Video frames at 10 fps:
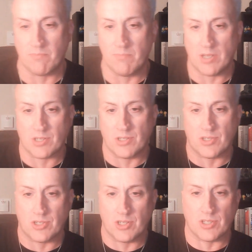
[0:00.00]

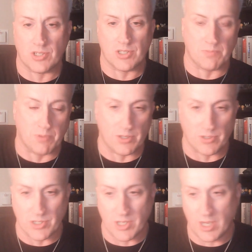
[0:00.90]
mentions Jesus'
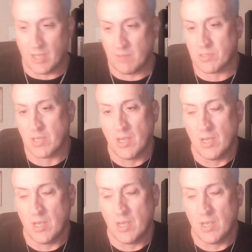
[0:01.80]
brother James,